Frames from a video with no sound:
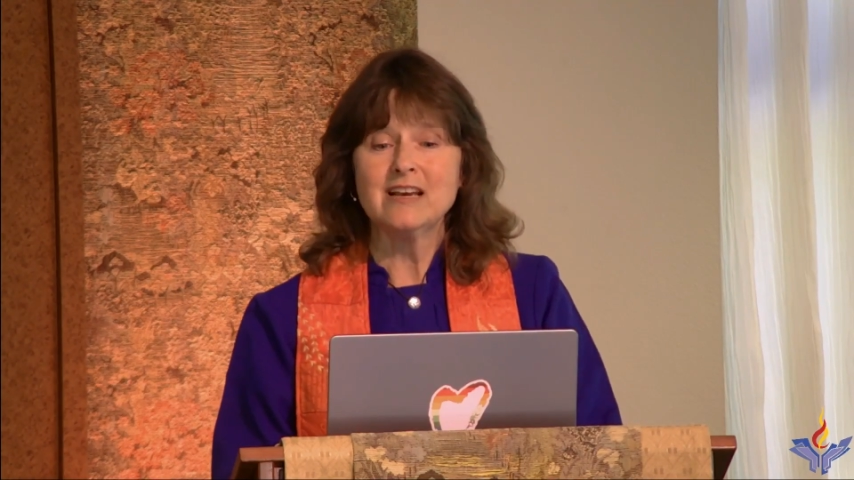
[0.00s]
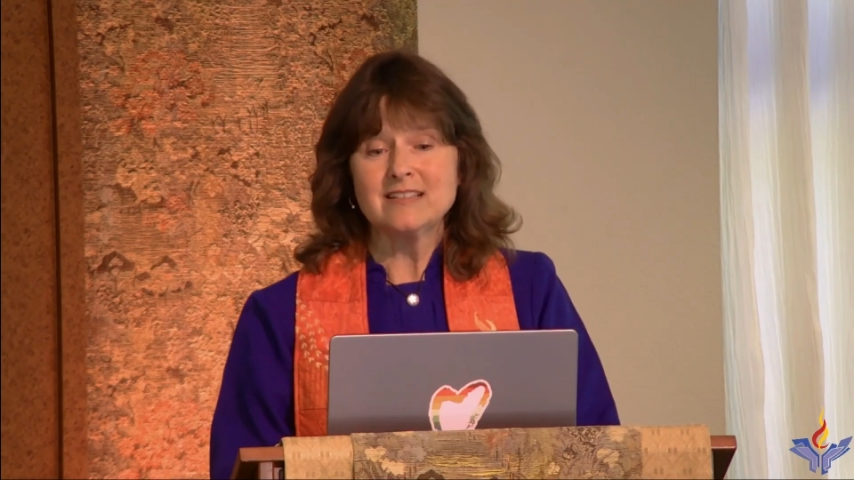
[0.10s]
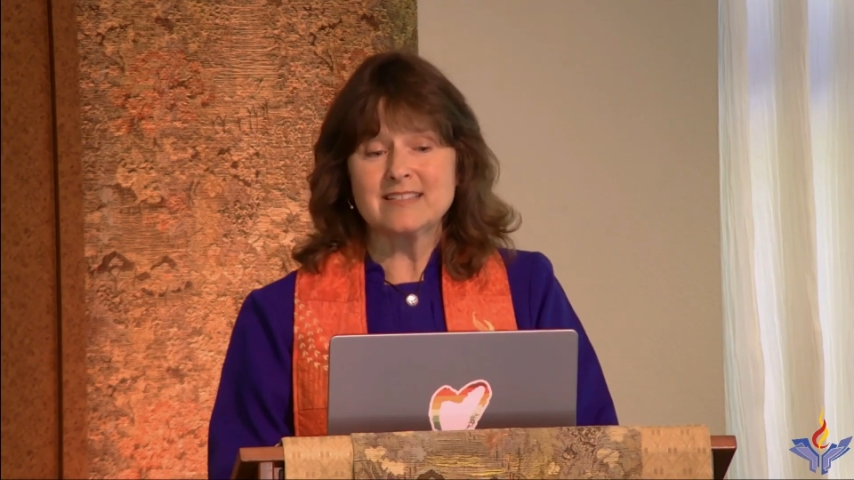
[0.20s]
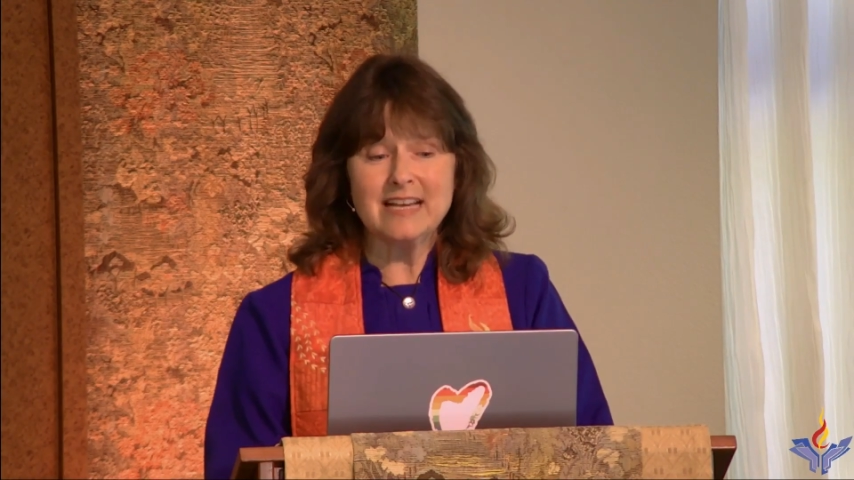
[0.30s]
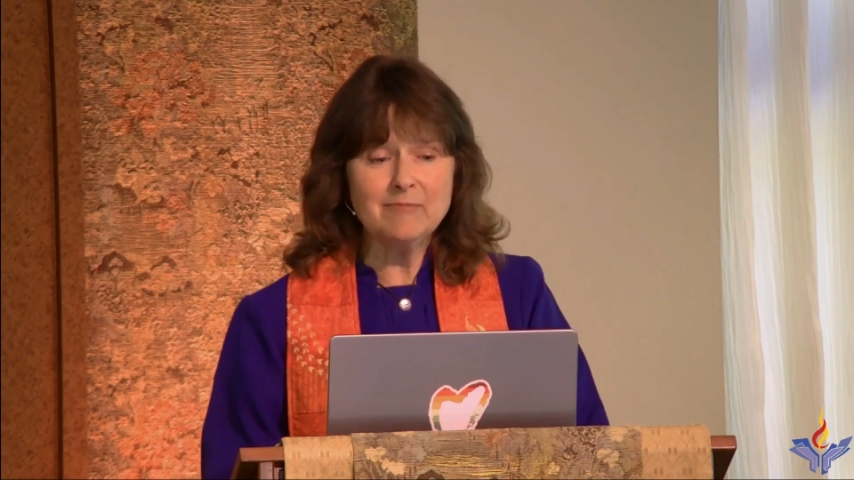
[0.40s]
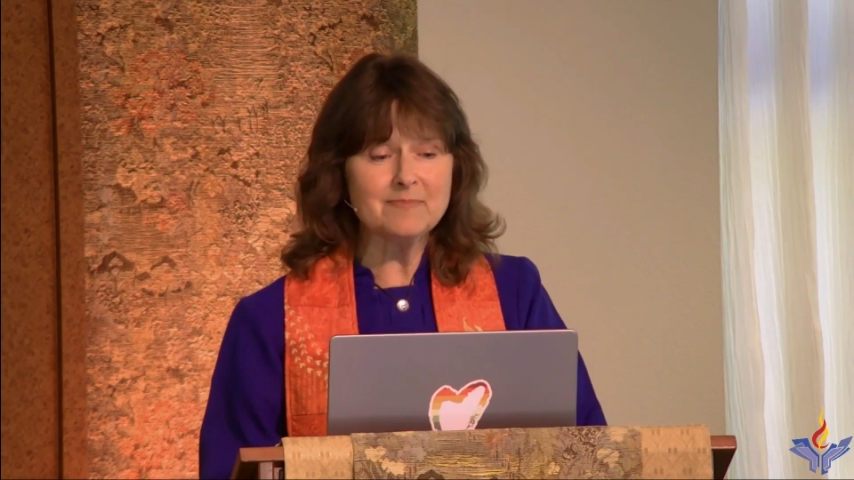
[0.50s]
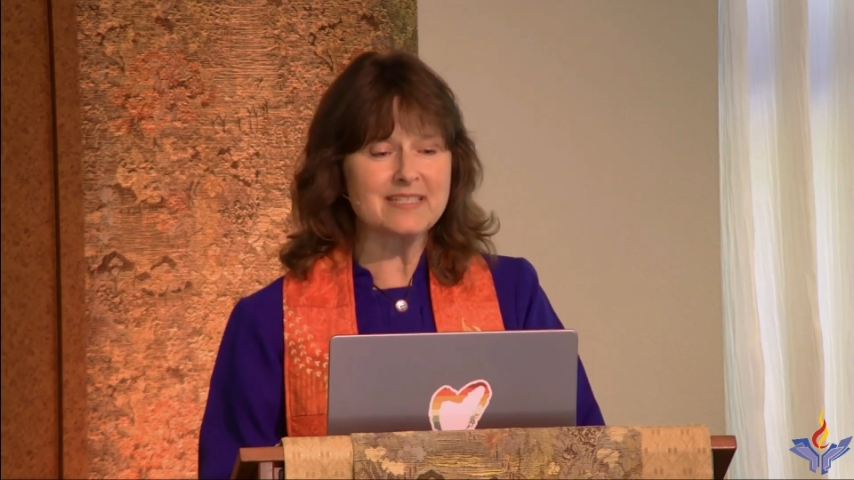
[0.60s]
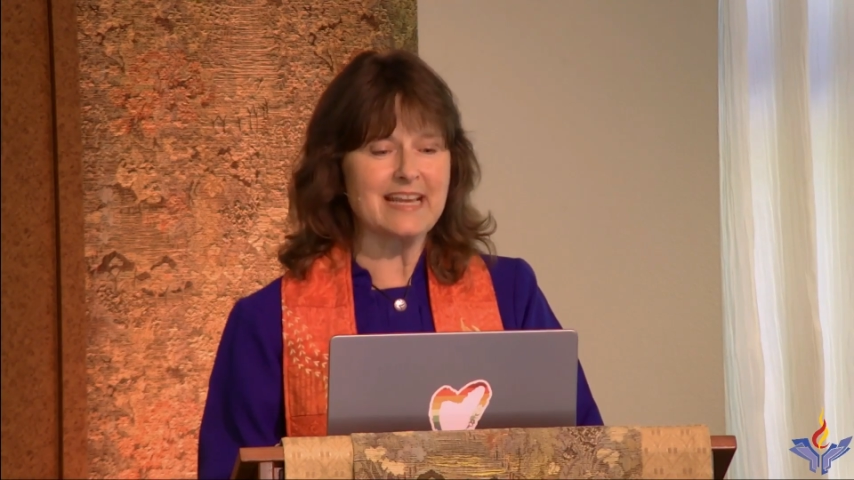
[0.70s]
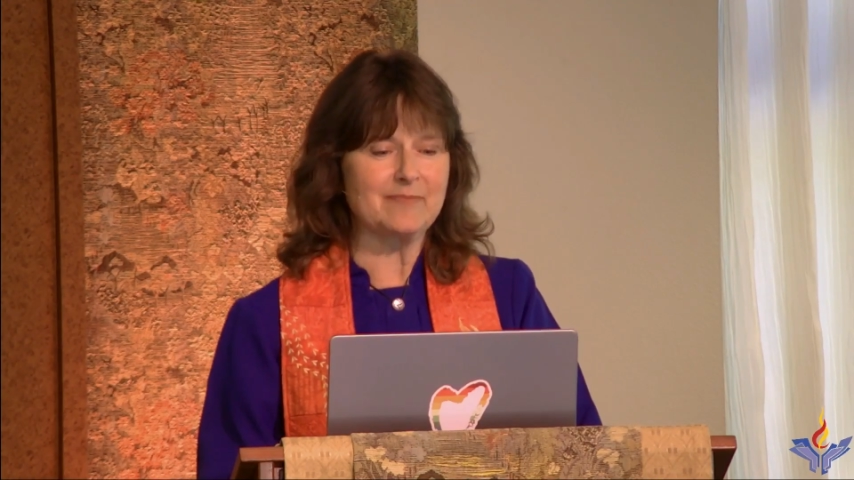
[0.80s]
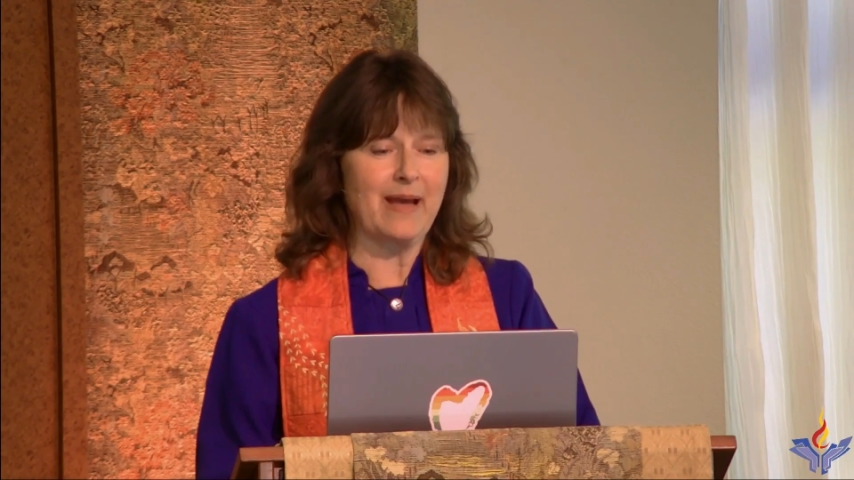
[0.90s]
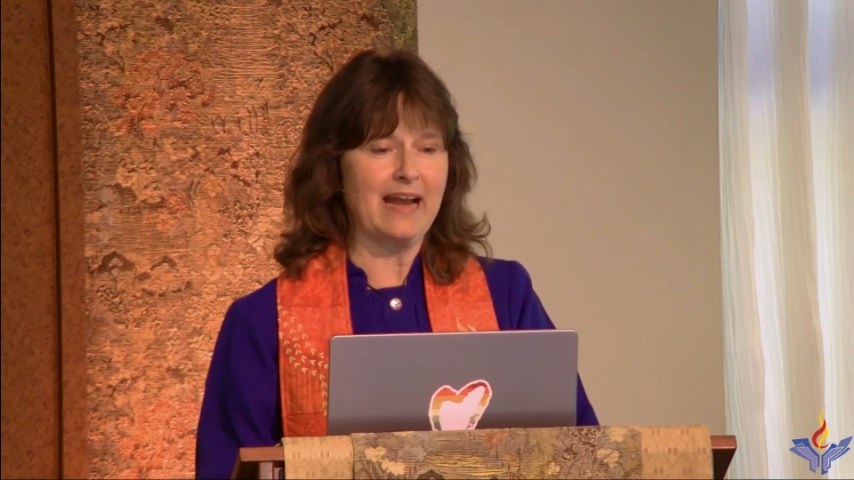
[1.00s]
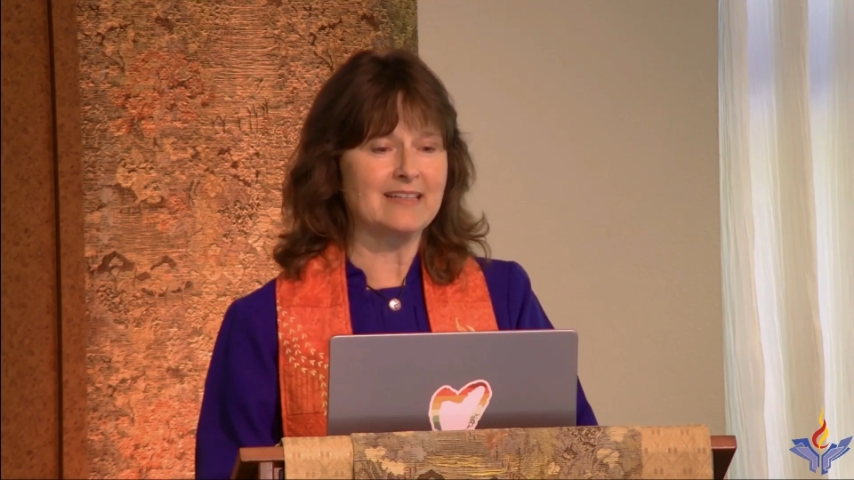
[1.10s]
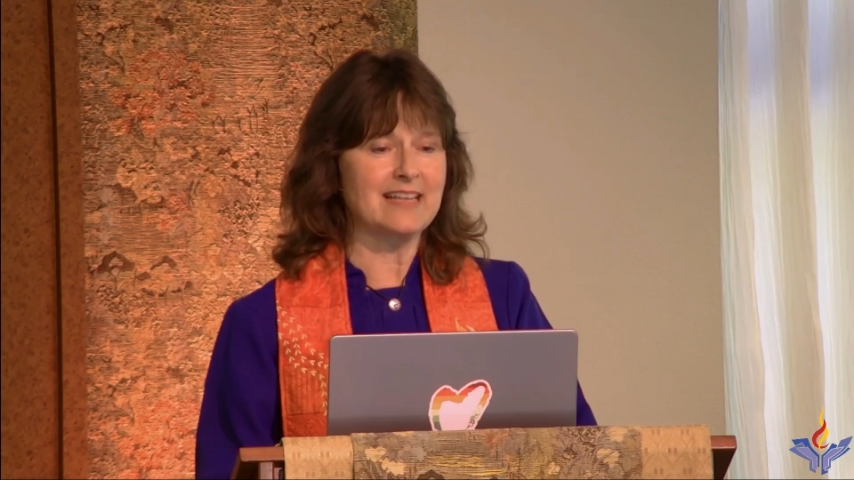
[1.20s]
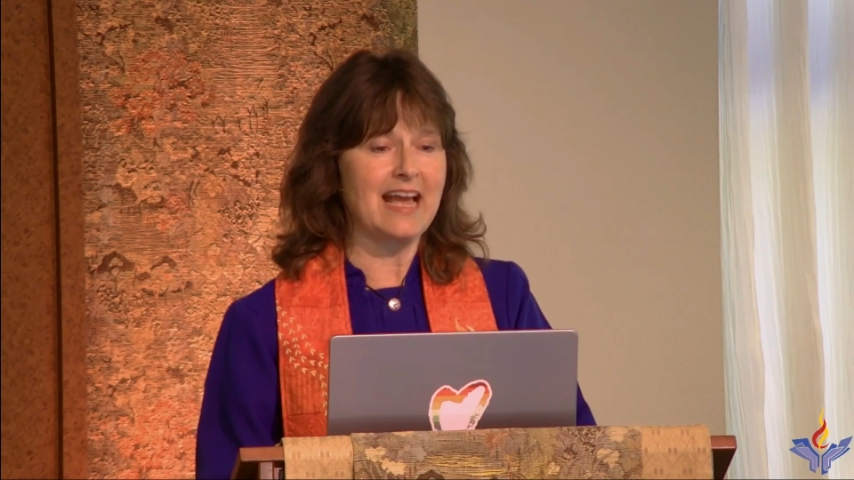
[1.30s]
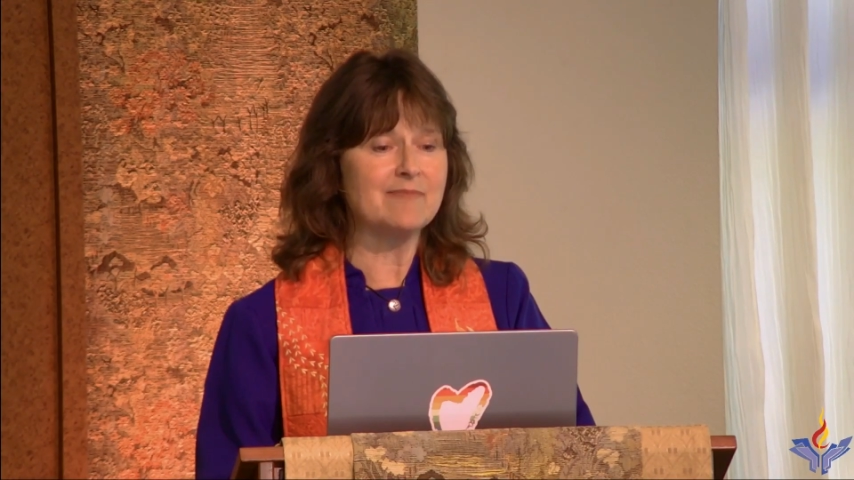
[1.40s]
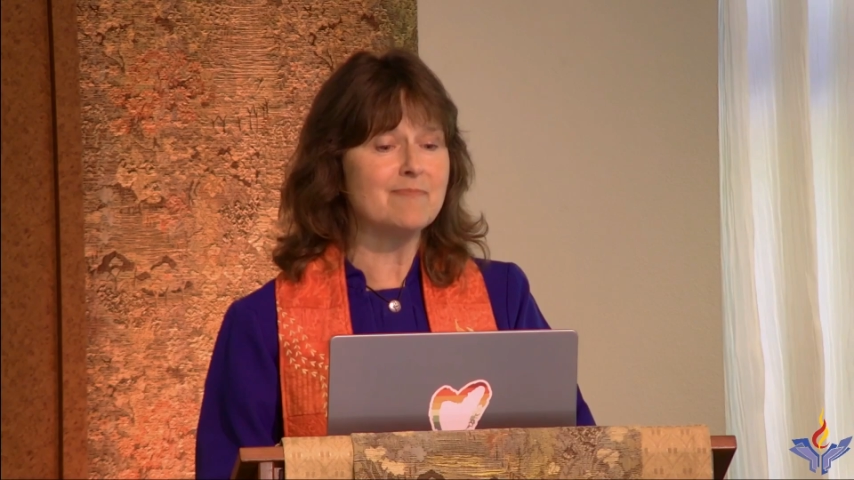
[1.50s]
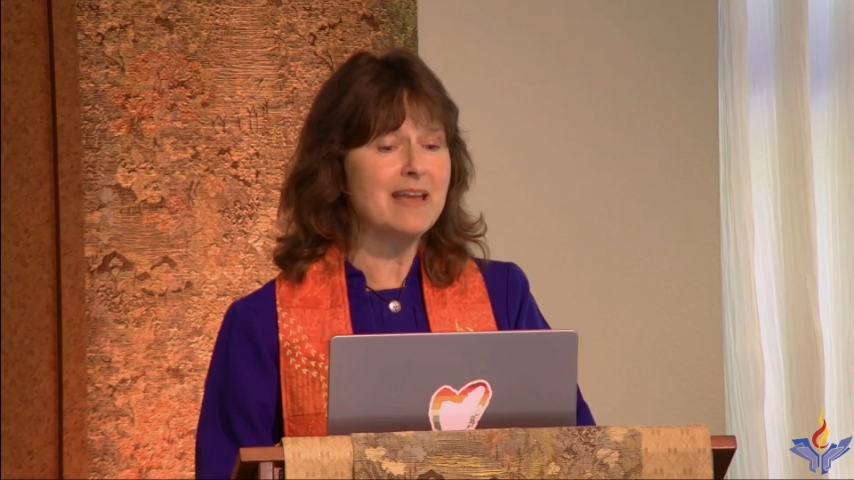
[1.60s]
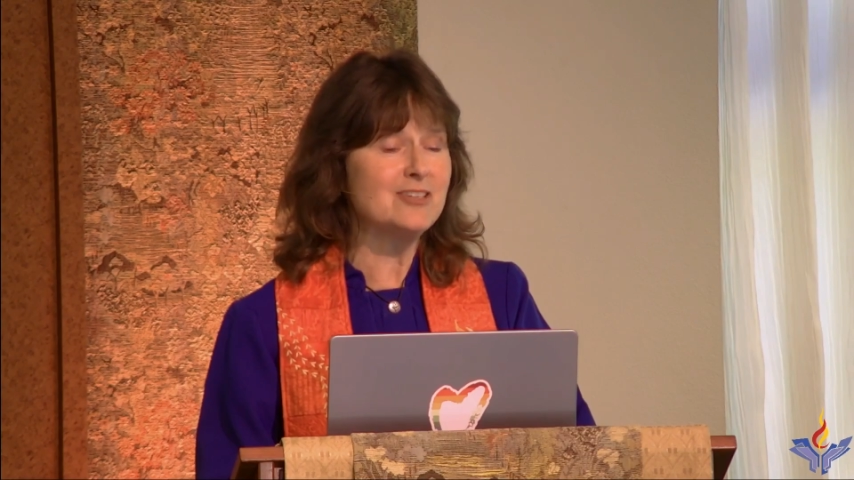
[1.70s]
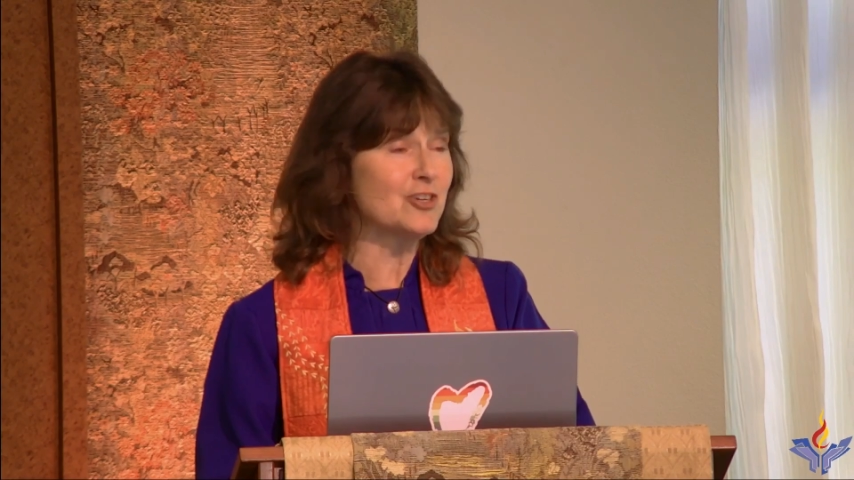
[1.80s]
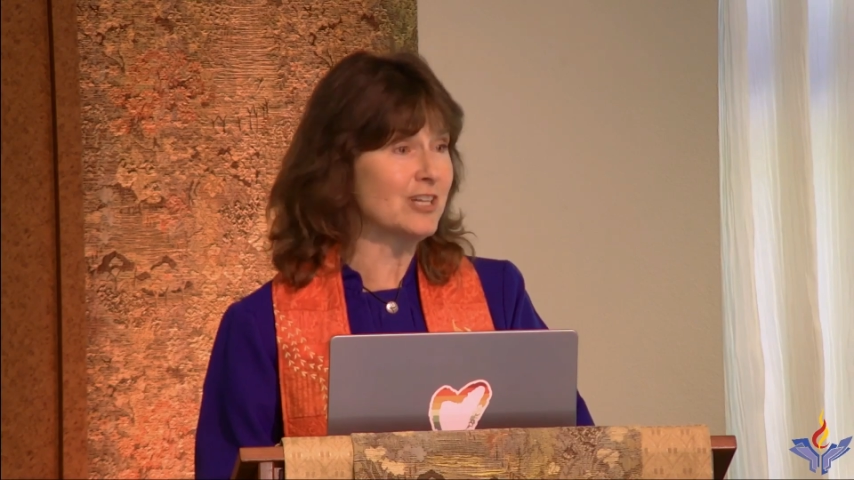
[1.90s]
some setbacks and
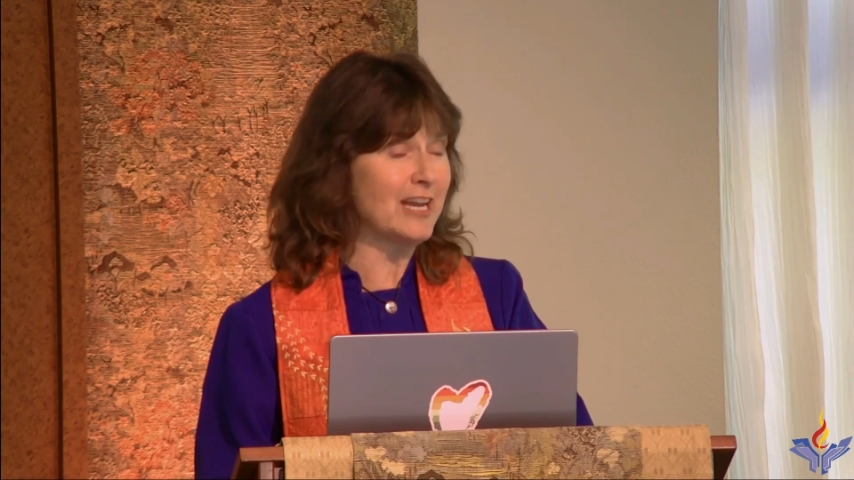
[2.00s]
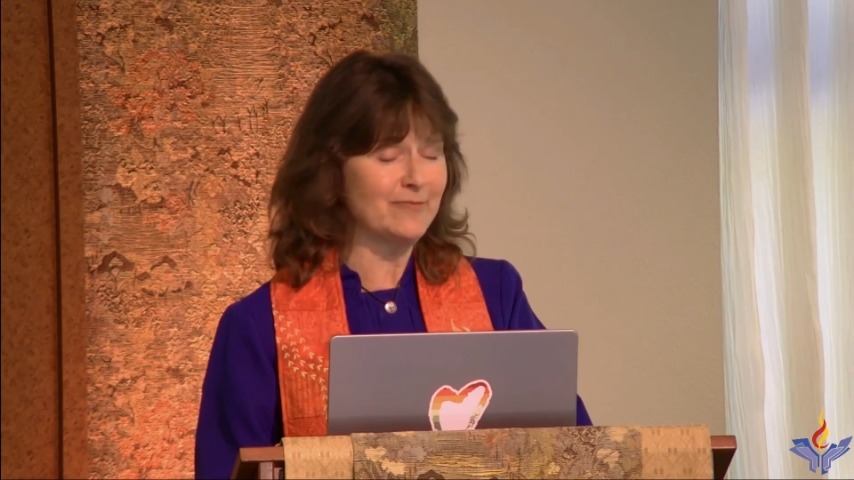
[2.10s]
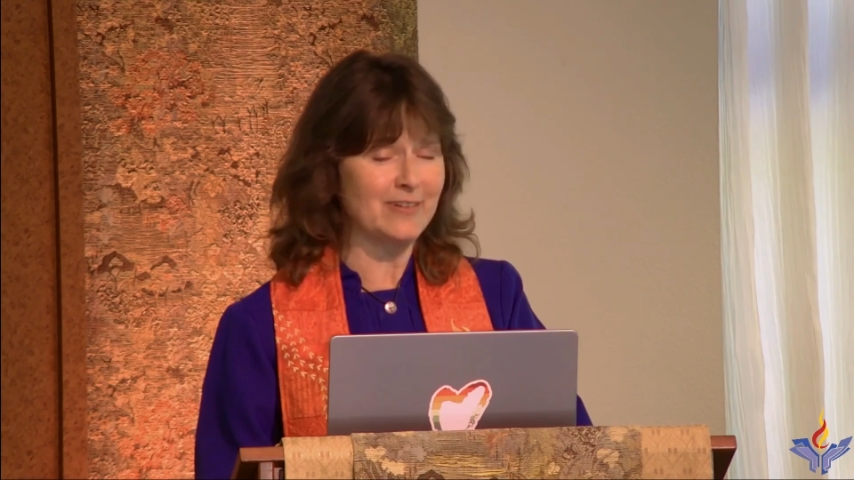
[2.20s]
major life